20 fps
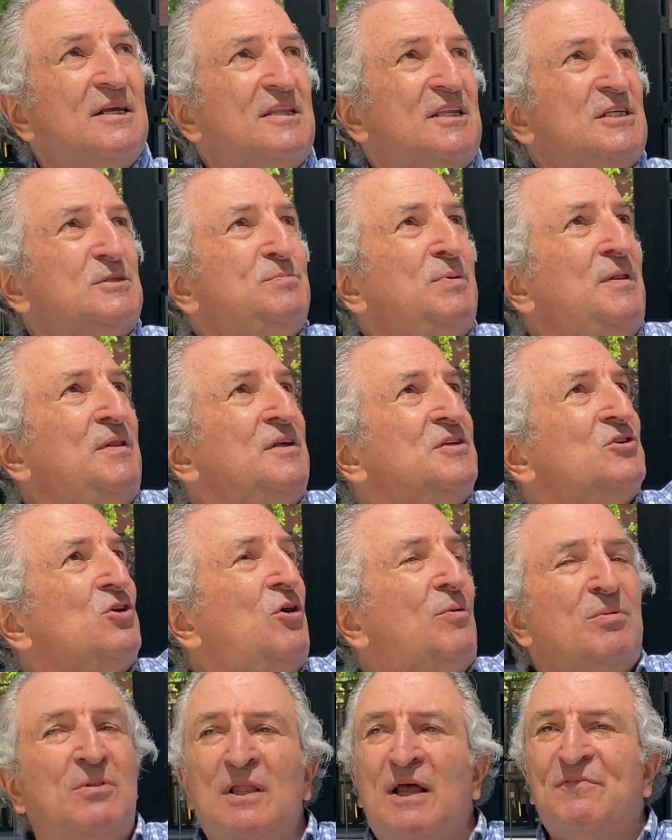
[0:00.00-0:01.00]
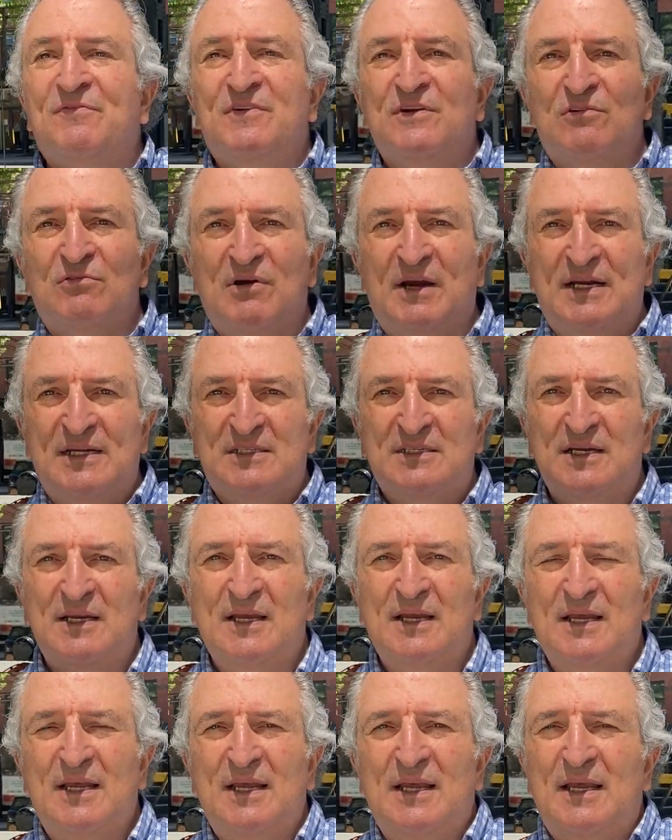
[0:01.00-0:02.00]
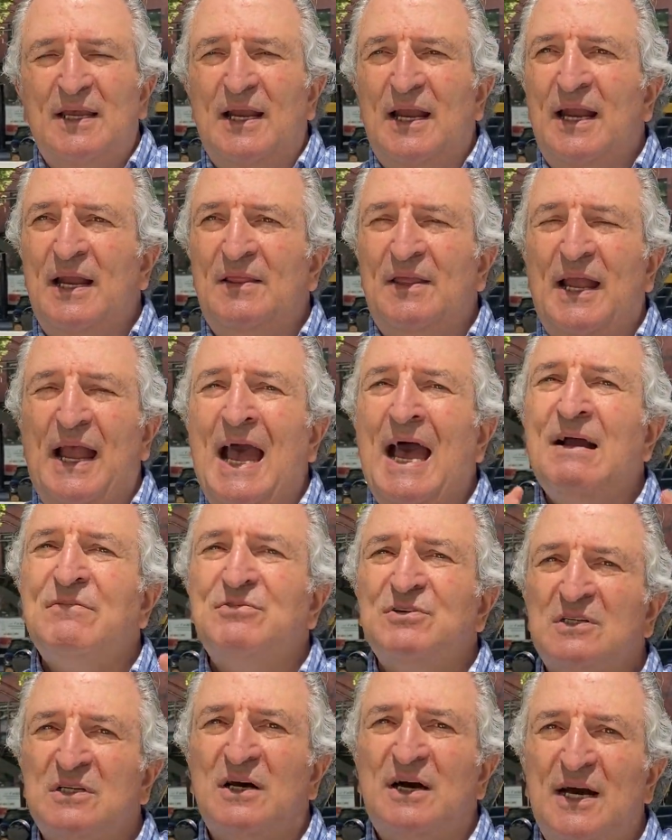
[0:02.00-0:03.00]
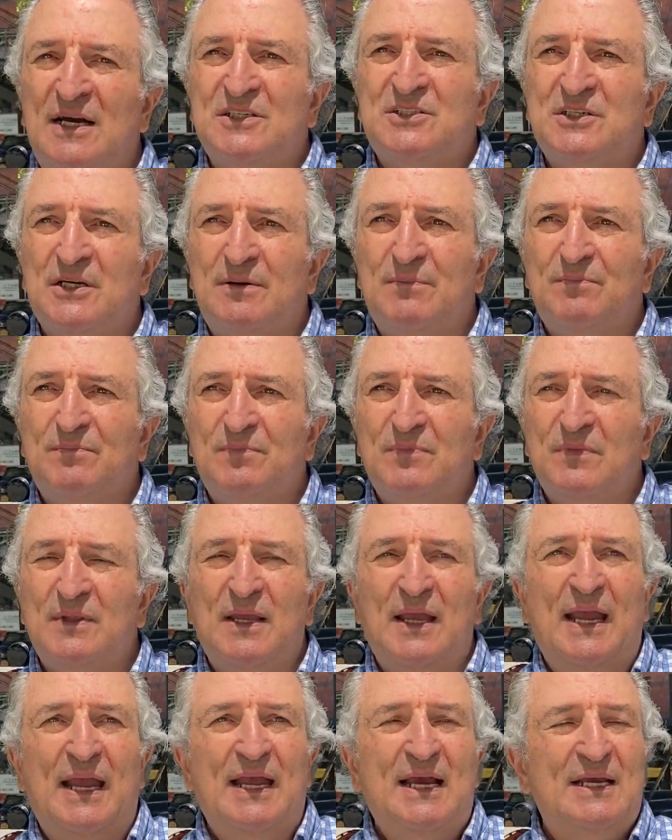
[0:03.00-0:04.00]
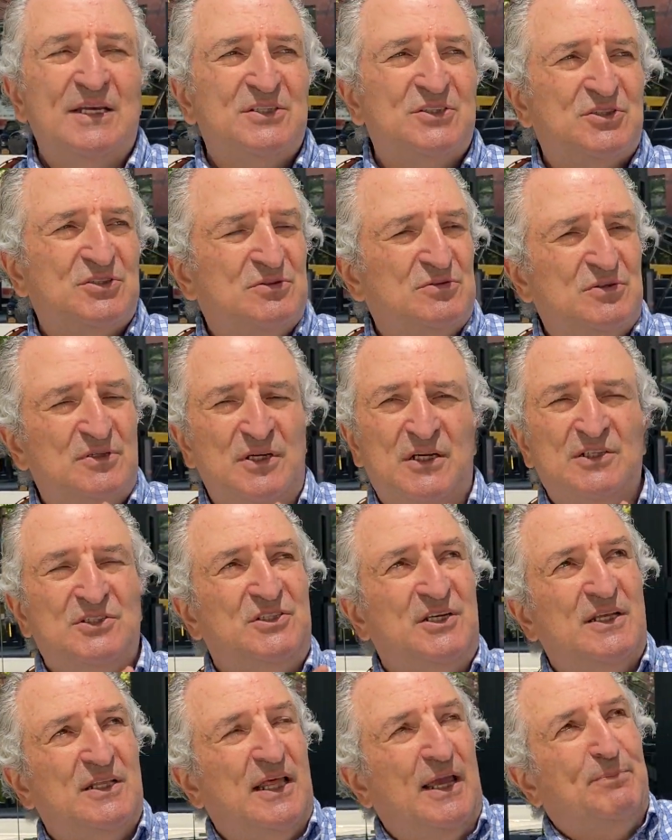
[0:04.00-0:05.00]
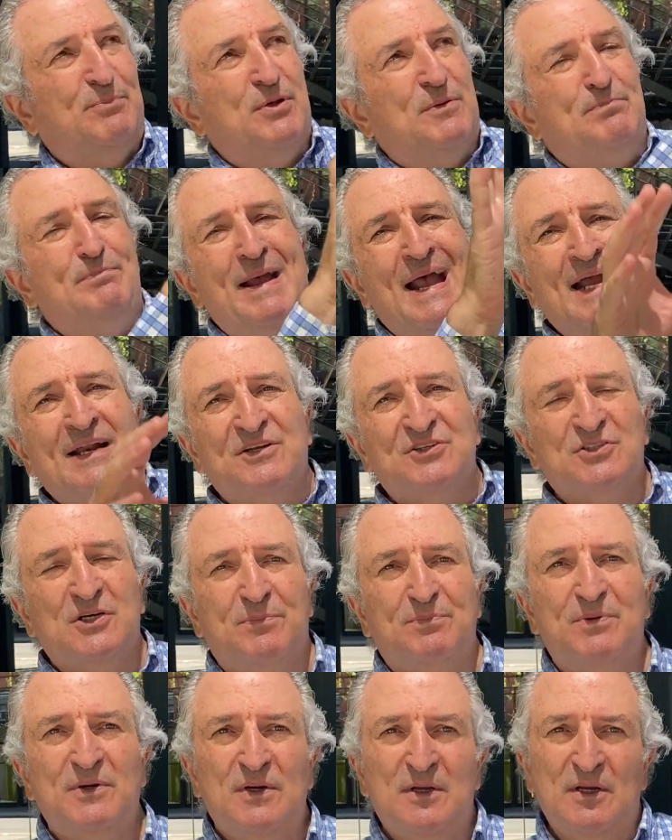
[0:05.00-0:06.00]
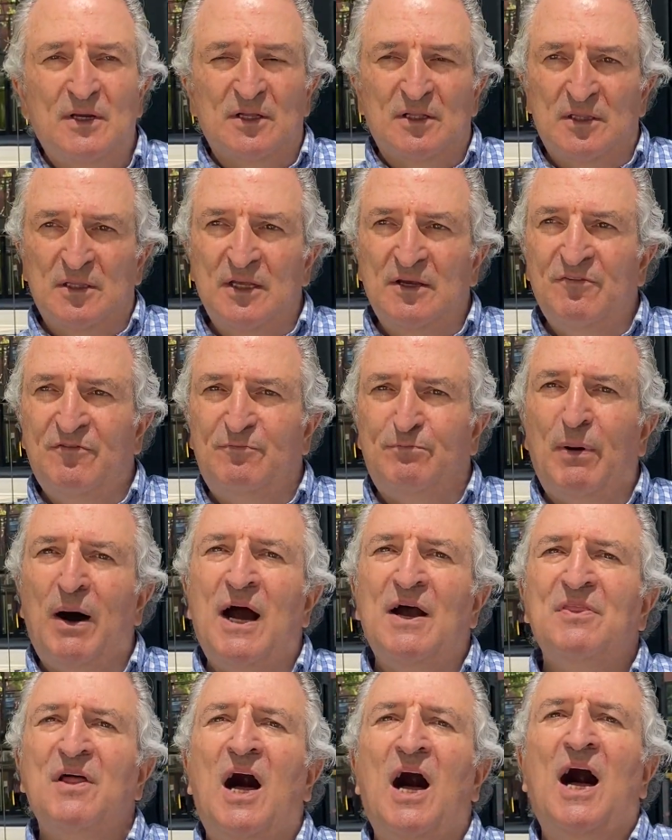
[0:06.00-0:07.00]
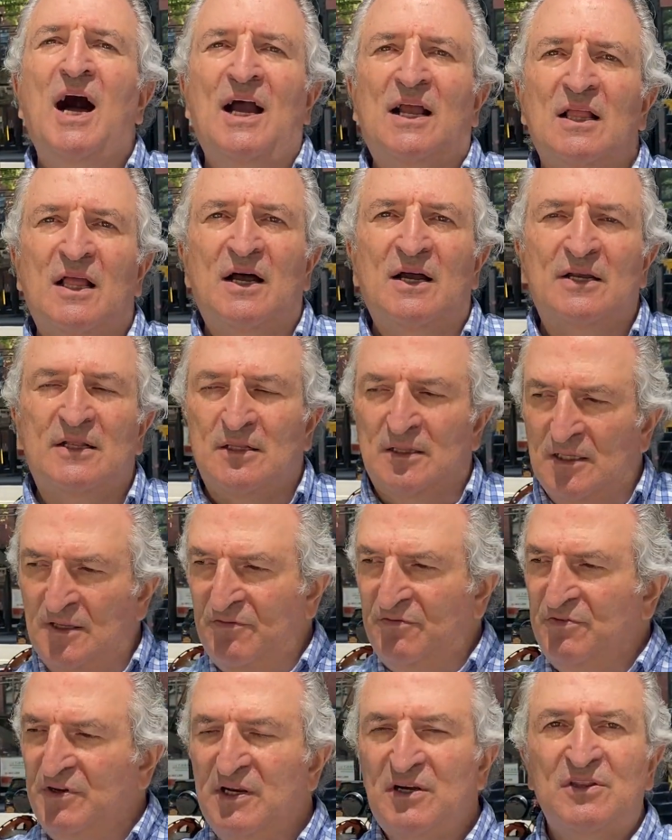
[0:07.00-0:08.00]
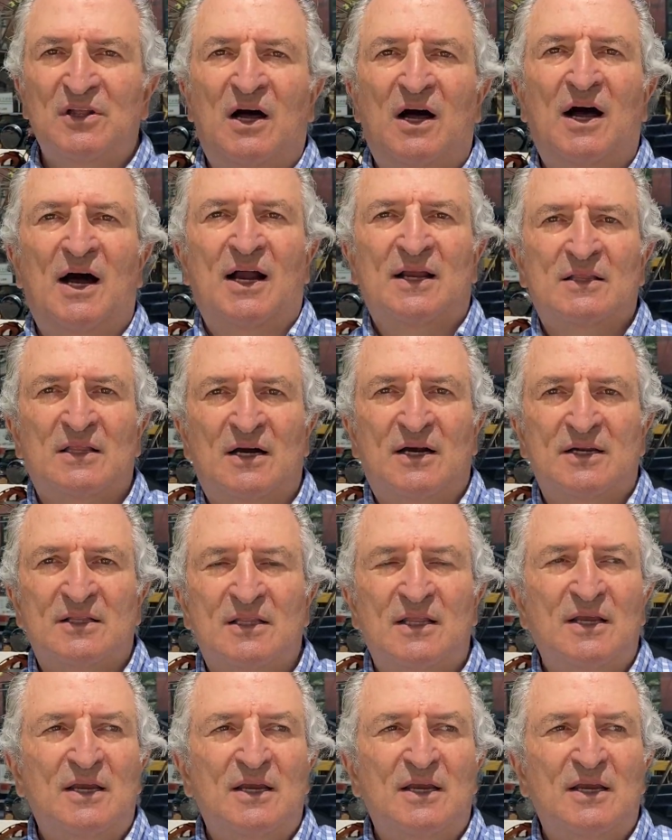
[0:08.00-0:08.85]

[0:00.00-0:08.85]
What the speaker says: there's buildings going up left and right. And they advertise them as, you see, they put banners up. Live by the Highline, live near the Highline,